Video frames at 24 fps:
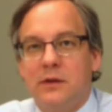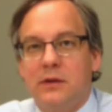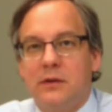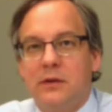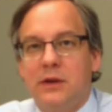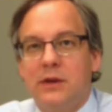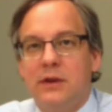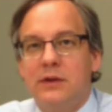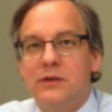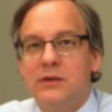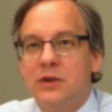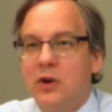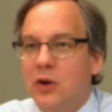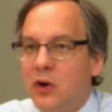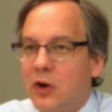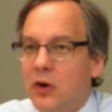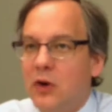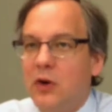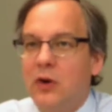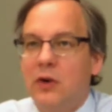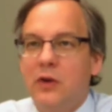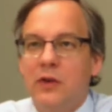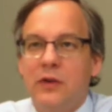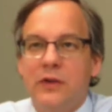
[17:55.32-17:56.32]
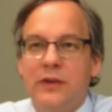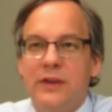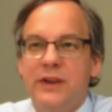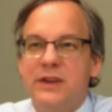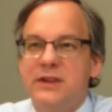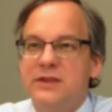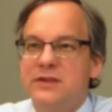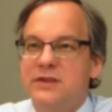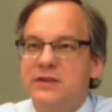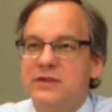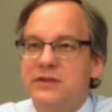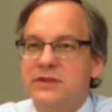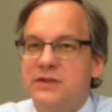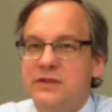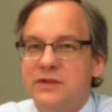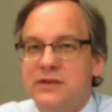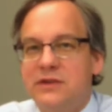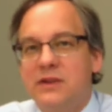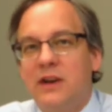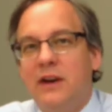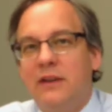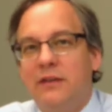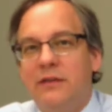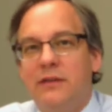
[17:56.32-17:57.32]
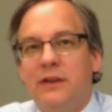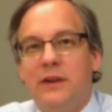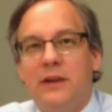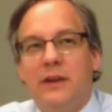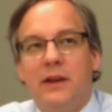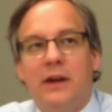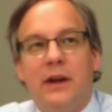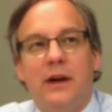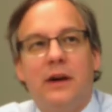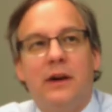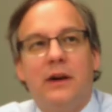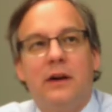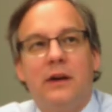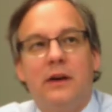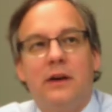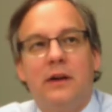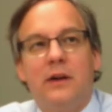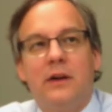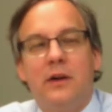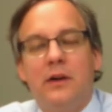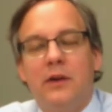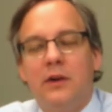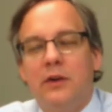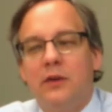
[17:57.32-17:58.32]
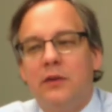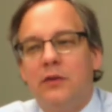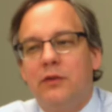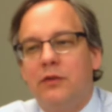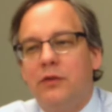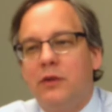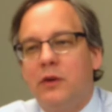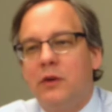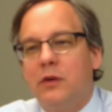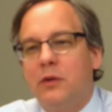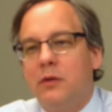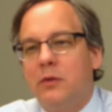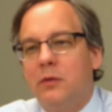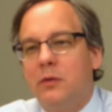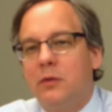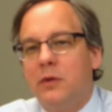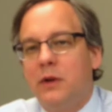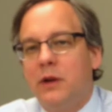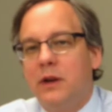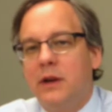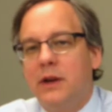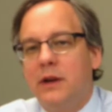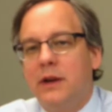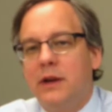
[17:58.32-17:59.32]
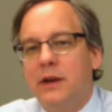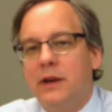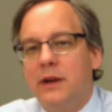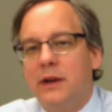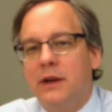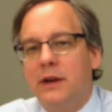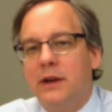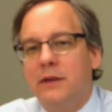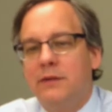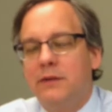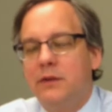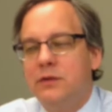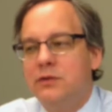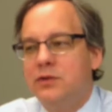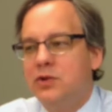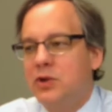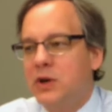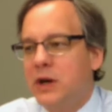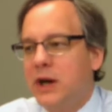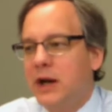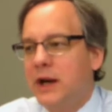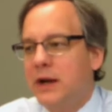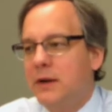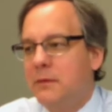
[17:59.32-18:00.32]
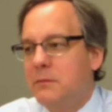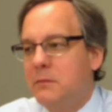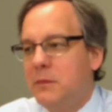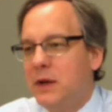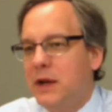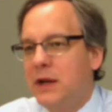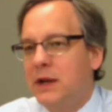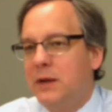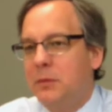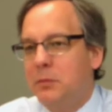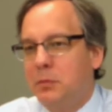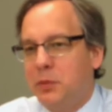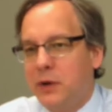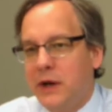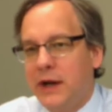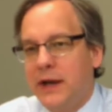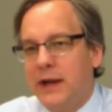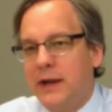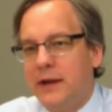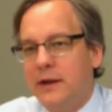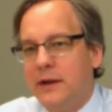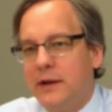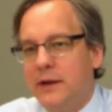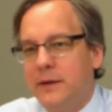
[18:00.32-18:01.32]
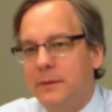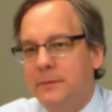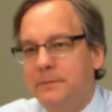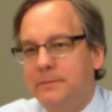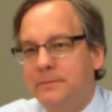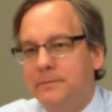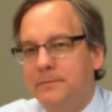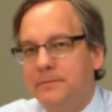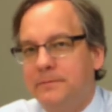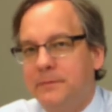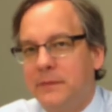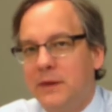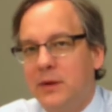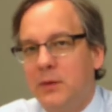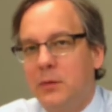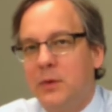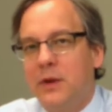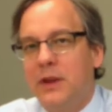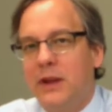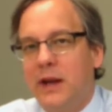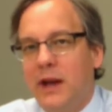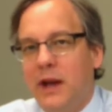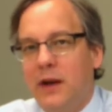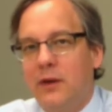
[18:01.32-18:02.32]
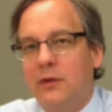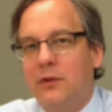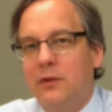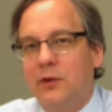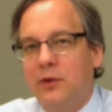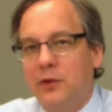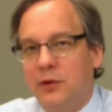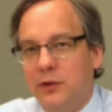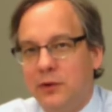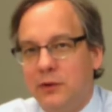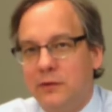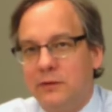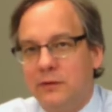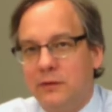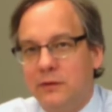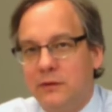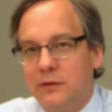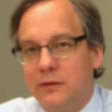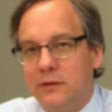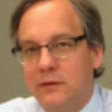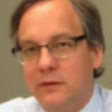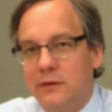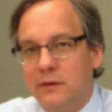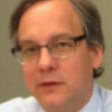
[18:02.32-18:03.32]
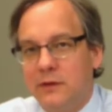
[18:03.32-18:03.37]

Right? There's all this stuff in there. So if you try to make bread without gluten,